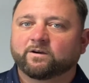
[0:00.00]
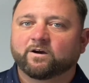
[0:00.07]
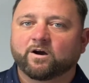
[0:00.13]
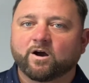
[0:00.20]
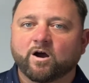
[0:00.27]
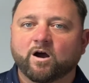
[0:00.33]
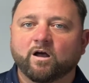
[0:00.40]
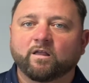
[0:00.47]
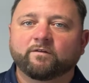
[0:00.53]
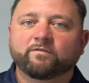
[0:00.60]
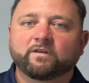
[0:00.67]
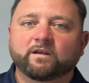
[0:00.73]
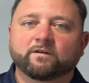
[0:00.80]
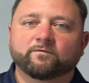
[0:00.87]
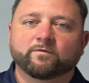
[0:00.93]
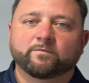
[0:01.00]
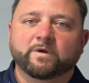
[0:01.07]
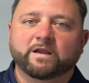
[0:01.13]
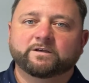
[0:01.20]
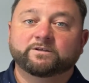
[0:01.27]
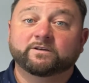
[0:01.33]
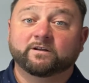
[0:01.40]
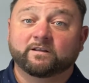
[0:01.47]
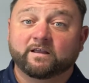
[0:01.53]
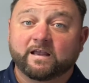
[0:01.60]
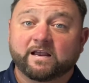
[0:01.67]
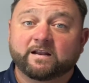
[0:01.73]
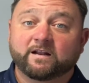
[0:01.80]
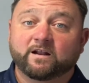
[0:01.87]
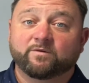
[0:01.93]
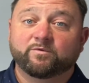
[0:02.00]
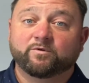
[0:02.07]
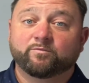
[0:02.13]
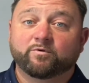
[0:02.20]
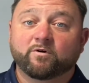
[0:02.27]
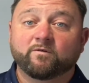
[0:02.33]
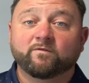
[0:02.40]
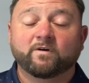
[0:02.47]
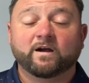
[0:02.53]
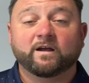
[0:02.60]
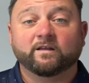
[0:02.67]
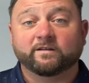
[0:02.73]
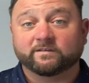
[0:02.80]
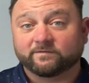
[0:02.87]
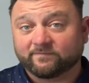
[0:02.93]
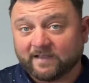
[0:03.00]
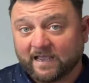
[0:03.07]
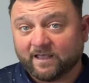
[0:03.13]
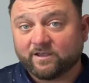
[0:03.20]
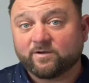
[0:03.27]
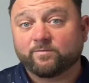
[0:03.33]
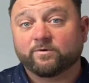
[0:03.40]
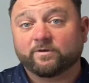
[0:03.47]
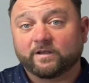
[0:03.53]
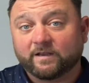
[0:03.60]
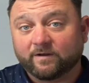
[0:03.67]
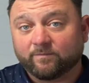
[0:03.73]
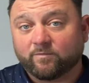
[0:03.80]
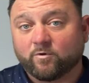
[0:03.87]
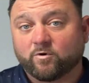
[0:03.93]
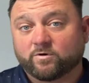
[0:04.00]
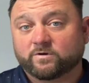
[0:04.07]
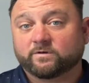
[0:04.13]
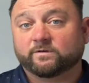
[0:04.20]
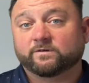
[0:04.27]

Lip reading: all of the information in the ADW profile is valuable and important.